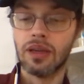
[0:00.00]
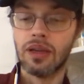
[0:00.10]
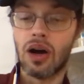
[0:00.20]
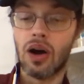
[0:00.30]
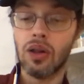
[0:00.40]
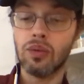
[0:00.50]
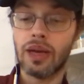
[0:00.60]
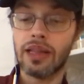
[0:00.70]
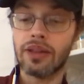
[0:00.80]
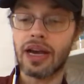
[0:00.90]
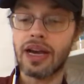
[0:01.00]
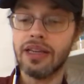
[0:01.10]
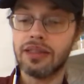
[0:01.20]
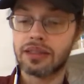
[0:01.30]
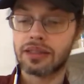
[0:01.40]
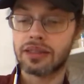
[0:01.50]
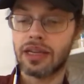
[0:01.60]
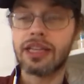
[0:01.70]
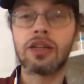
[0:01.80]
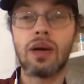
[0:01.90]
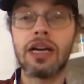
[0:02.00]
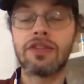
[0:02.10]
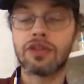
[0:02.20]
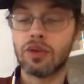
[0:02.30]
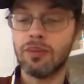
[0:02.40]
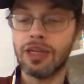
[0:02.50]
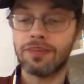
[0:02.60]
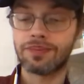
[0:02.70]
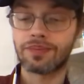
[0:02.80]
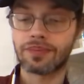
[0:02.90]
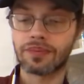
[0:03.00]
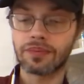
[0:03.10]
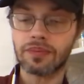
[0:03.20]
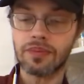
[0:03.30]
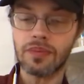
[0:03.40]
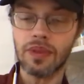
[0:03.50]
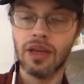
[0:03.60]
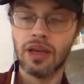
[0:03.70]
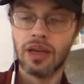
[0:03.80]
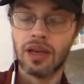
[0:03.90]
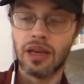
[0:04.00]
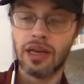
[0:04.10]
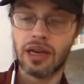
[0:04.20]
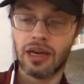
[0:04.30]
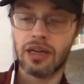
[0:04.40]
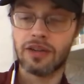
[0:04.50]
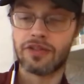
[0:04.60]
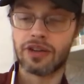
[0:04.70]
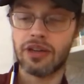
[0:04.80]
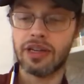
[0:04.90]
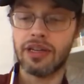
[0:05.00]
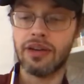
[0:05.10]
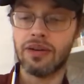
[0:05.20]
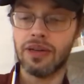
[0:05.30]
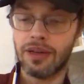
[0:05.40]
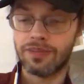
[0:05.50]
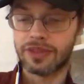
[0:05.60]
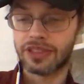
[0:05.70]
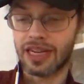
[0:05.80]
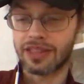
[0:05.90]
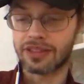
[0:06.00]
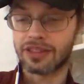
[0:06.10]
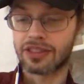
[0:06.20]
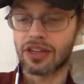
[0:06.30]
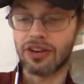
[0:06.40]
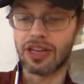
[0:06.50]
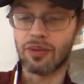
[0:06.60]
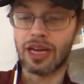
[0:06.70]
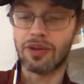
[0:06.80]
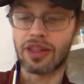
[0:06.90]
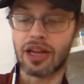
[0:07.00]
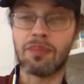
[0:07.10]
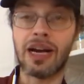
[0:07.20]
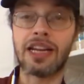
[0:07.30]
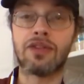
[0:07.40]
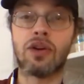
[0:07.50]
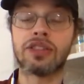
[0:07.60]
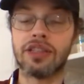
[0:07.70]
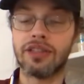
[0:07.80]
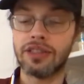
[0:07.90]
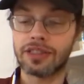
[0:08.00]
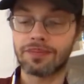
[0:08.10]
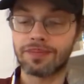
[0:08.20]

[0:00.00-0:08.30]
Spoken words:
"All well at the Heights?" I inquired of the woman. "Yeah, for aught you know," she answered, scurrying away with a pan of hot cinders.